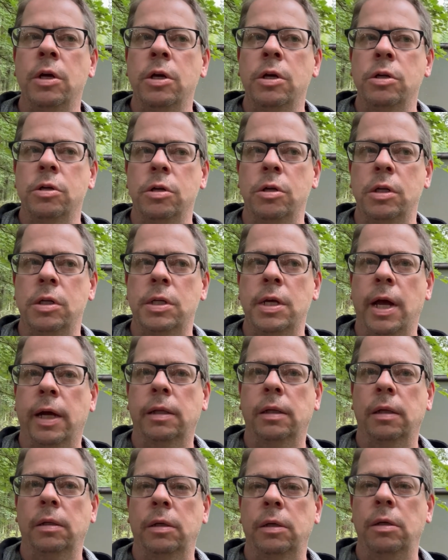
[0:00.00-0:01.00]
to detect
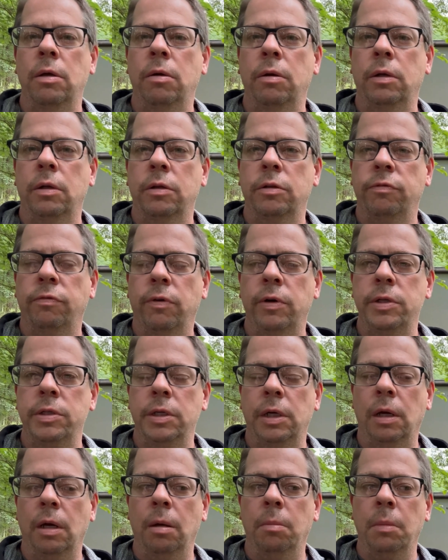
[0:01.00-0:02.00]
that the unit is
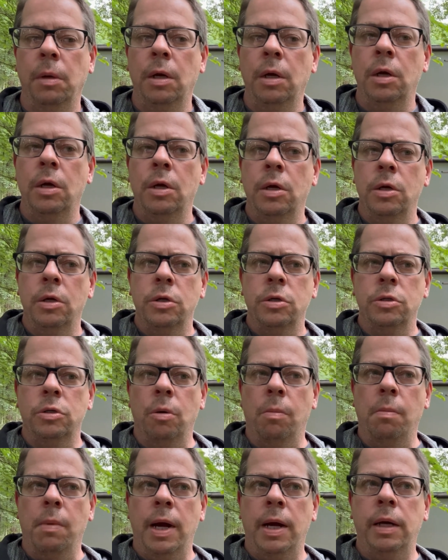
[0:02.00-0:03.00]
freezing up. So
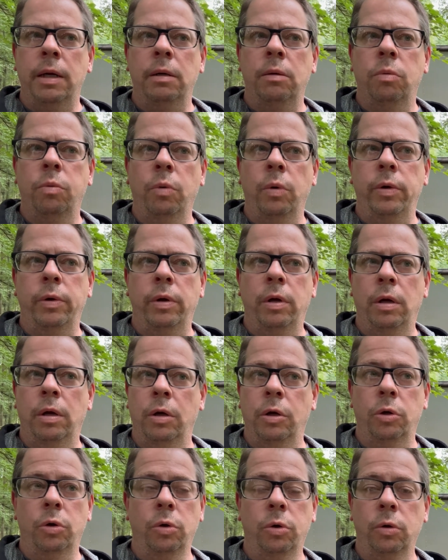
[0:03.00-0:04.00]
mine would
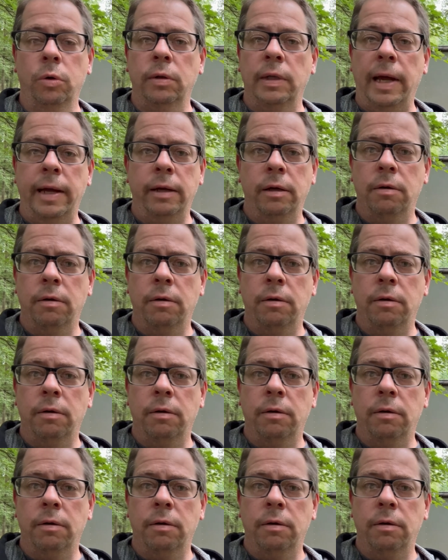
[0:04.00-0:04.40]
cool like